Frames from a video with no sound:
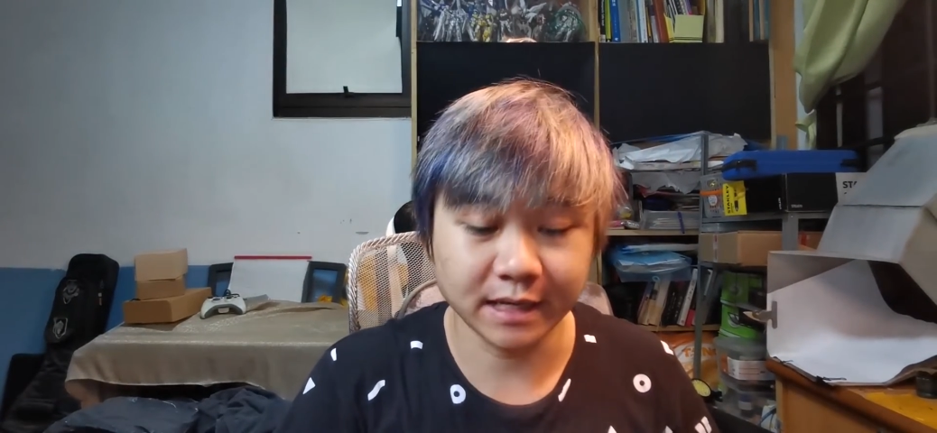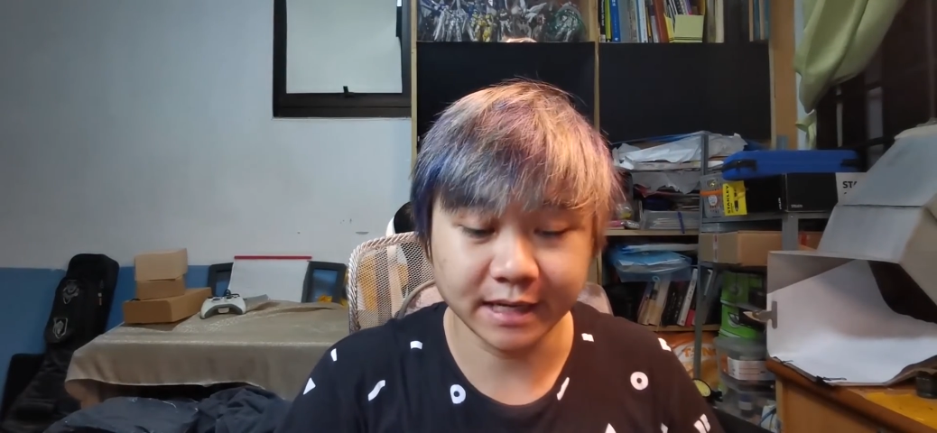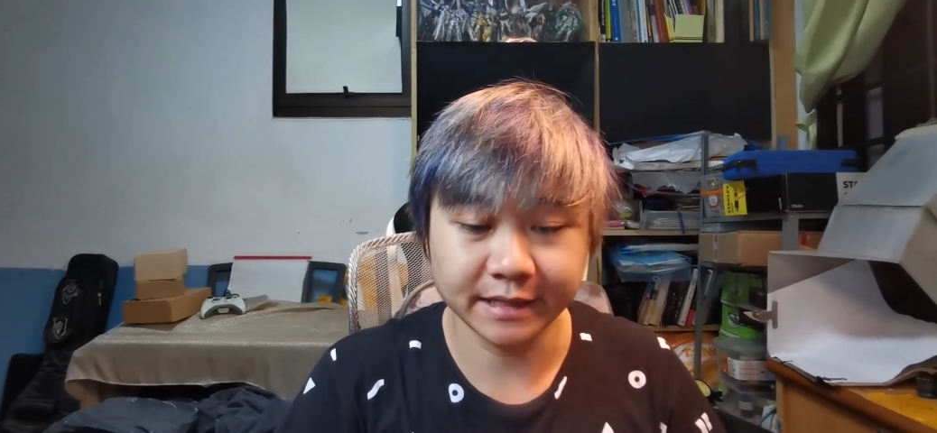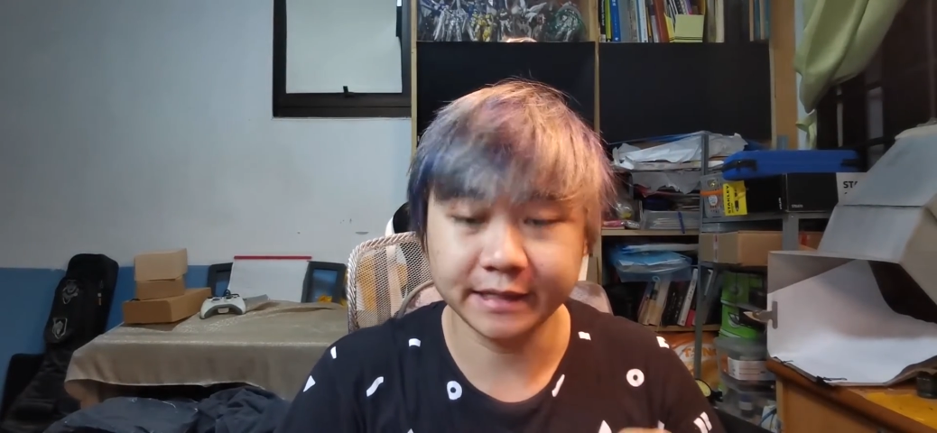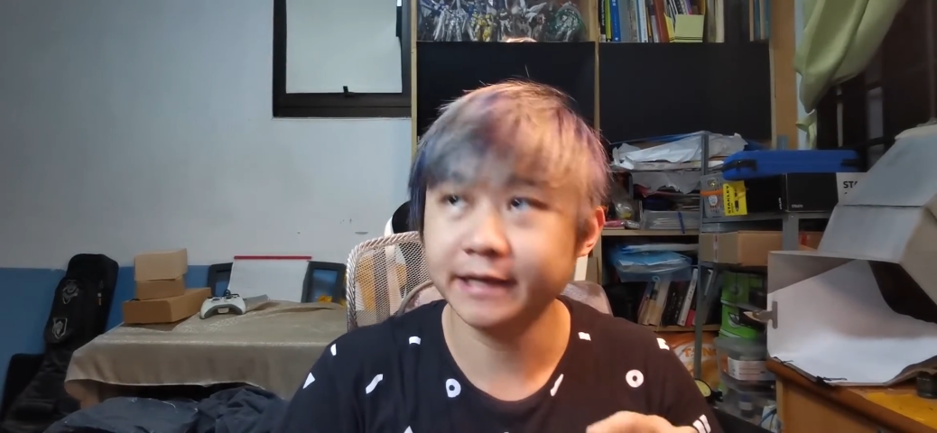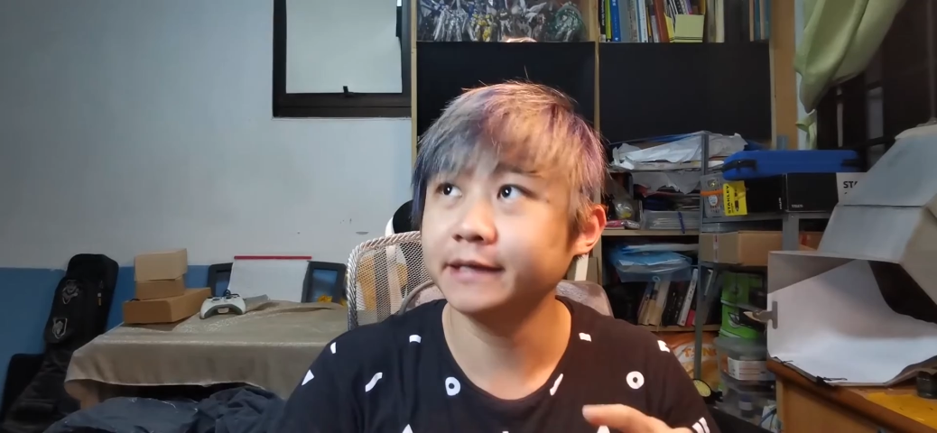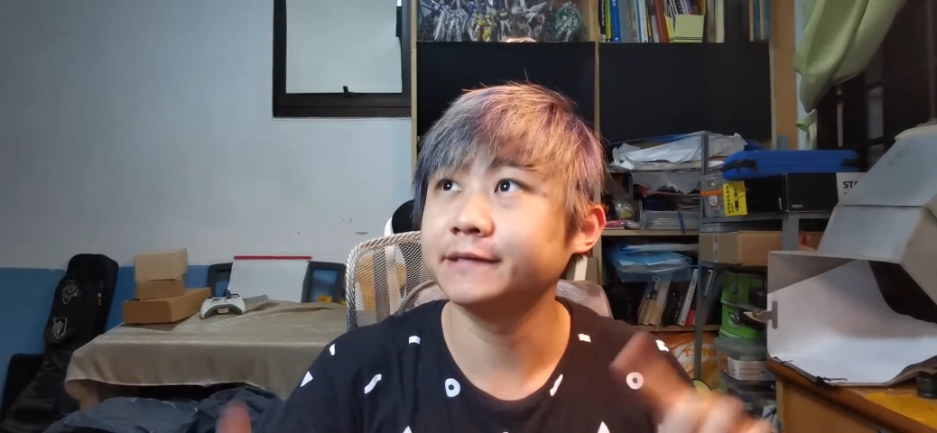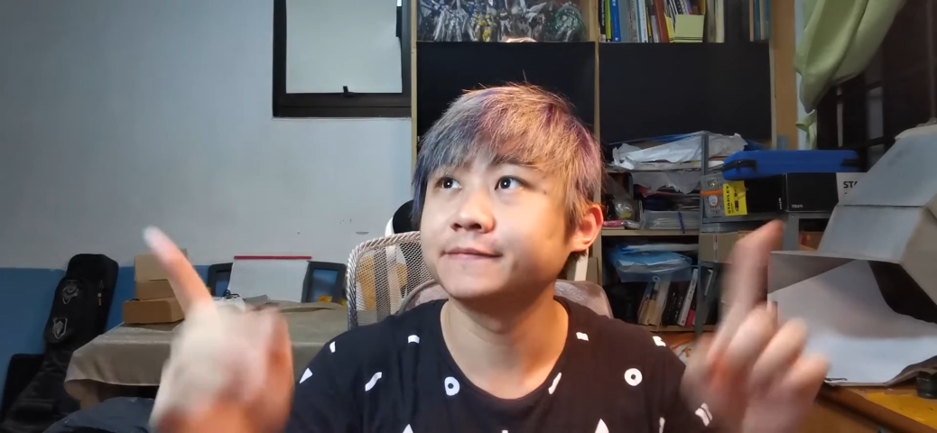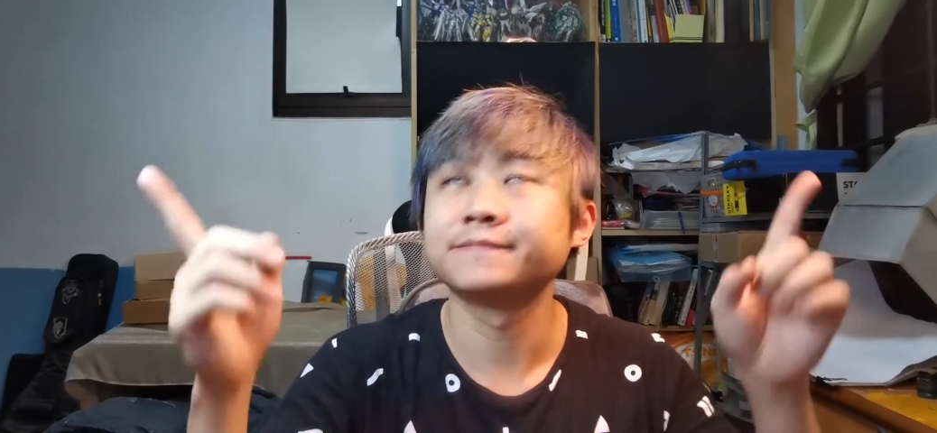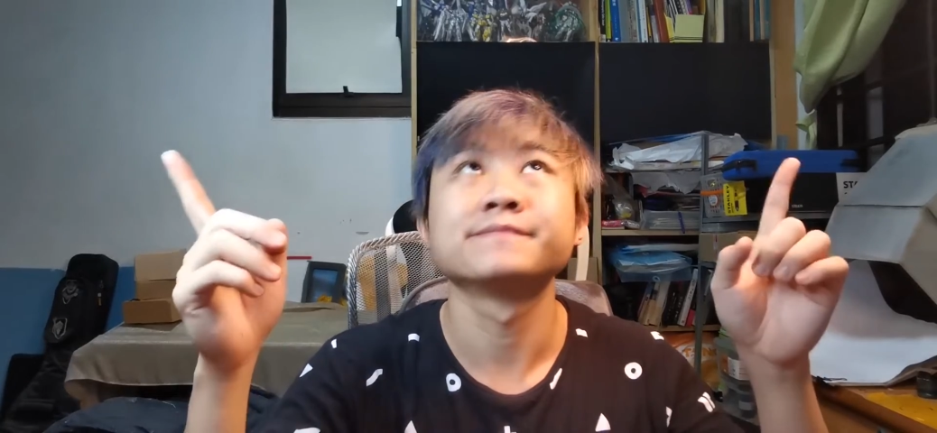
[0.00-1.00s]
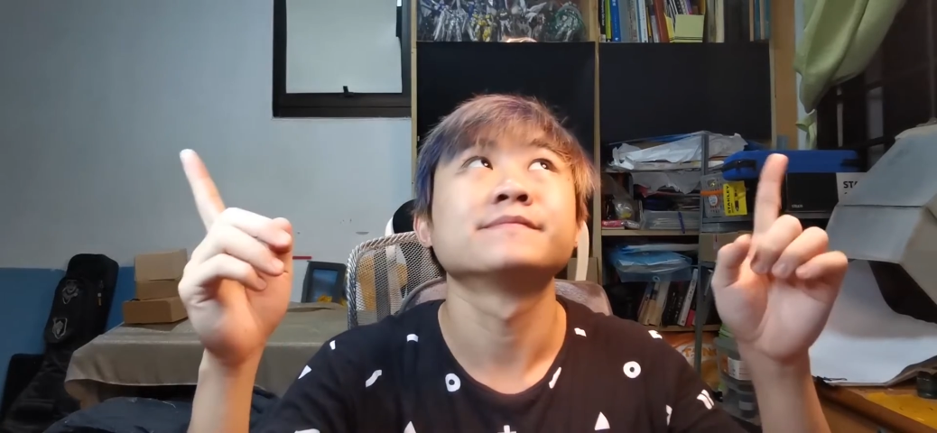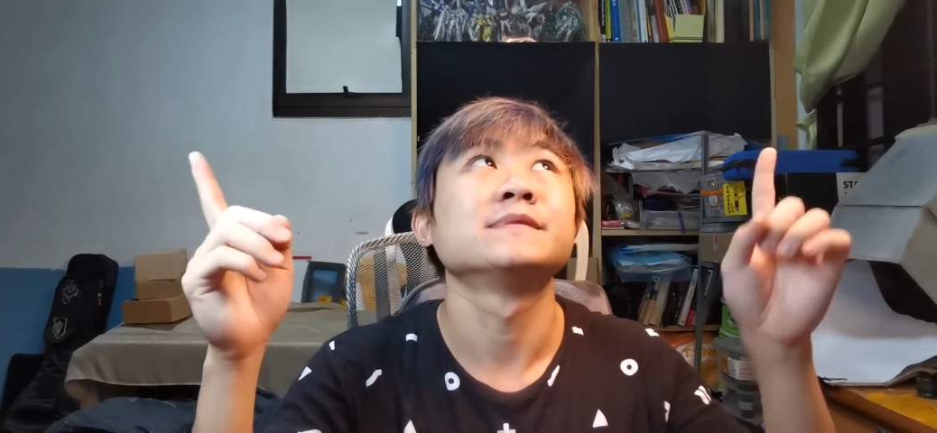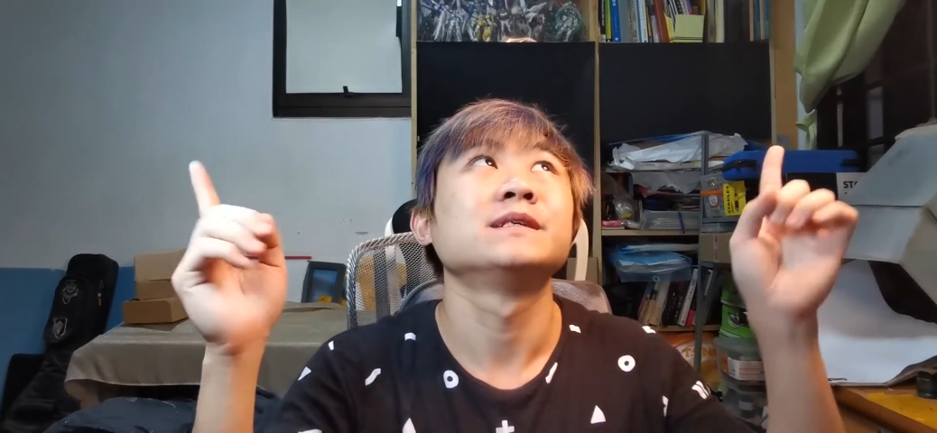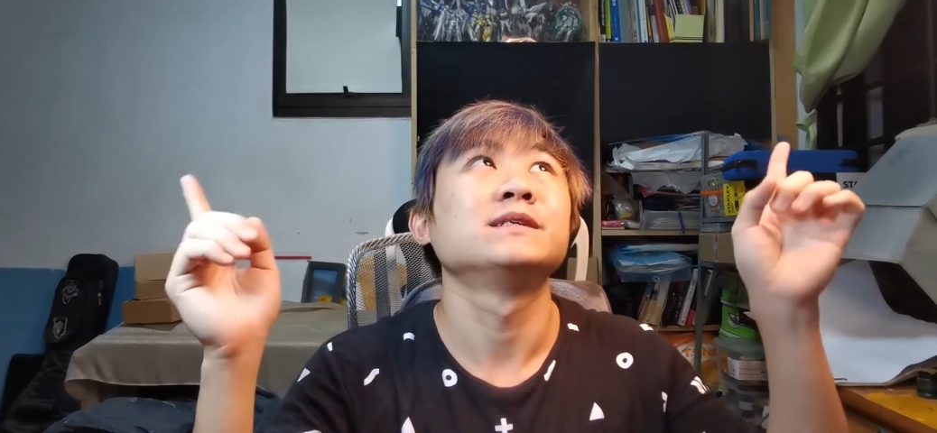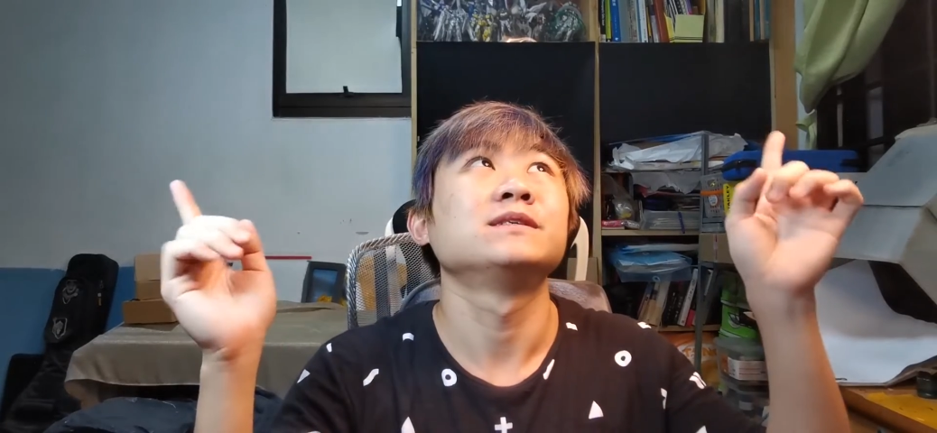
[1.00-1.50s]
lighting.
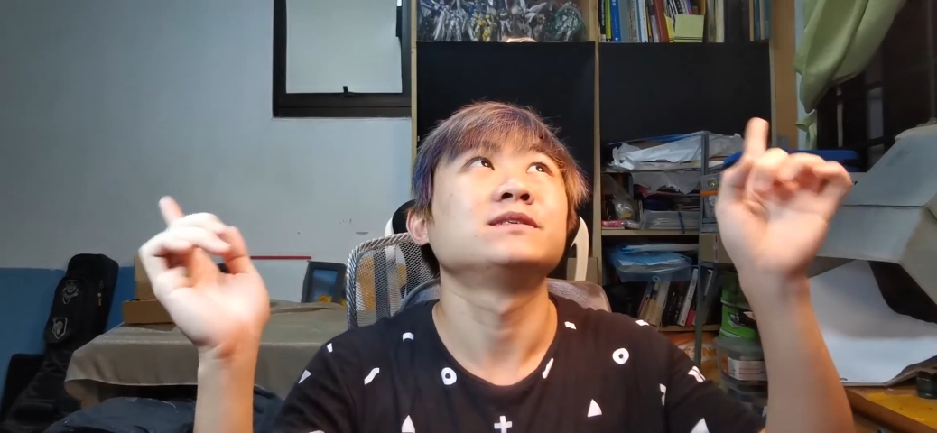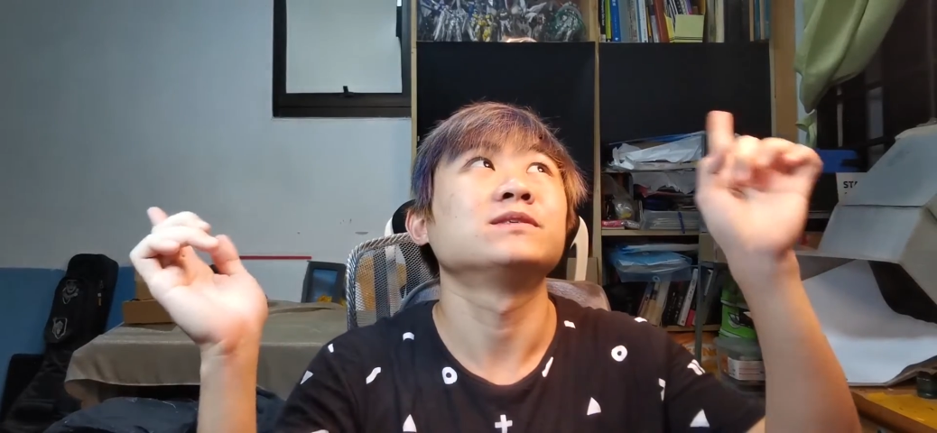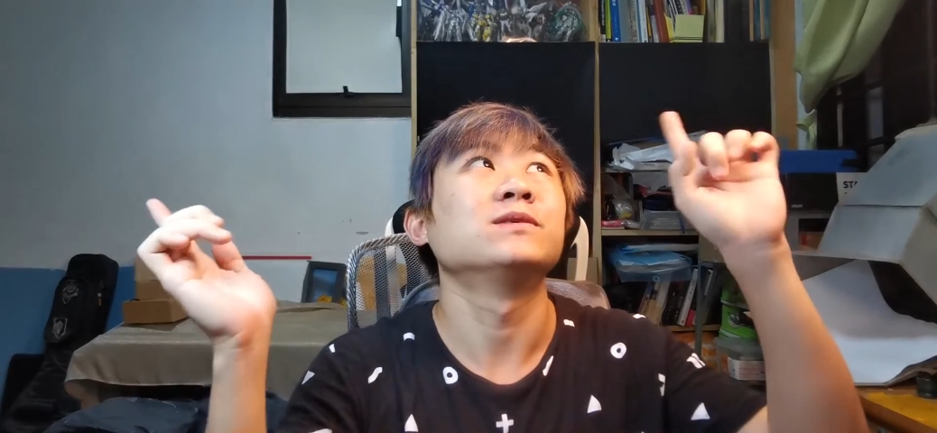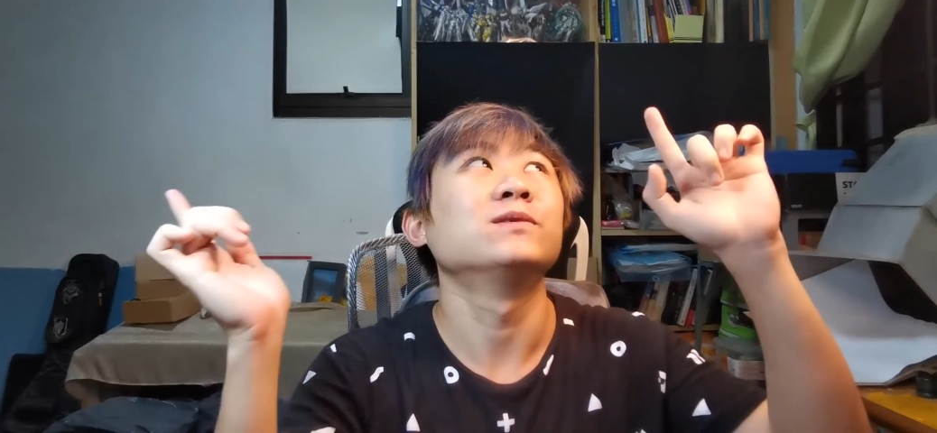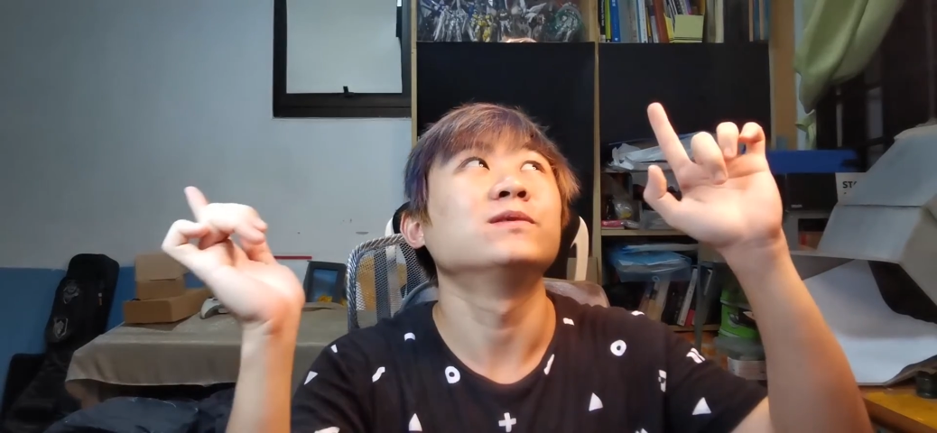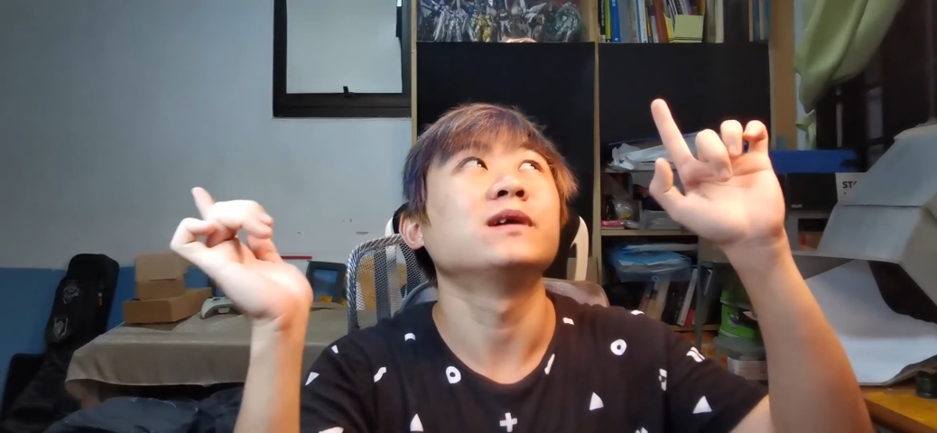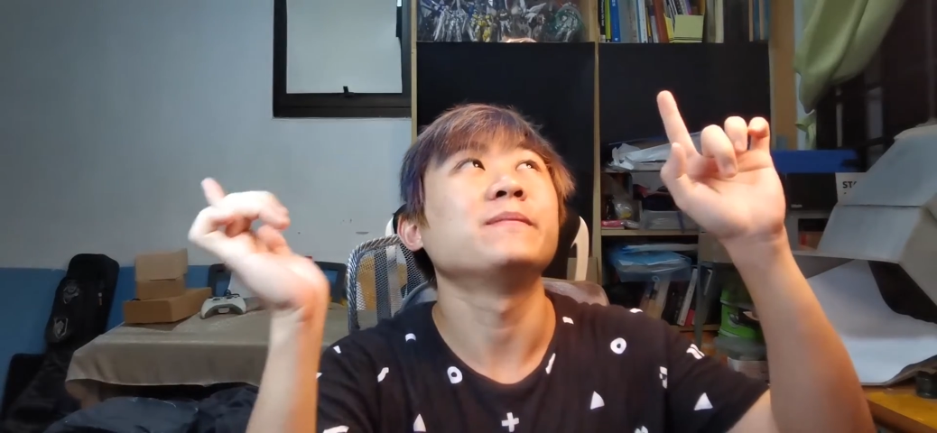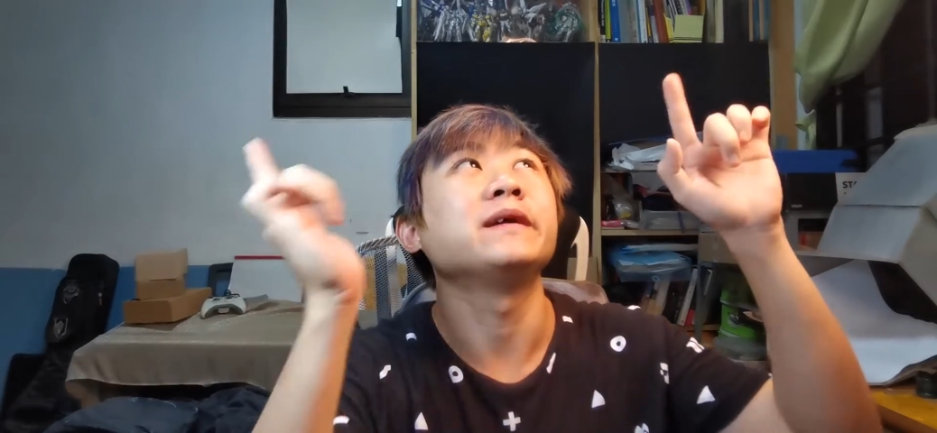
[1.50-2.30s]
So I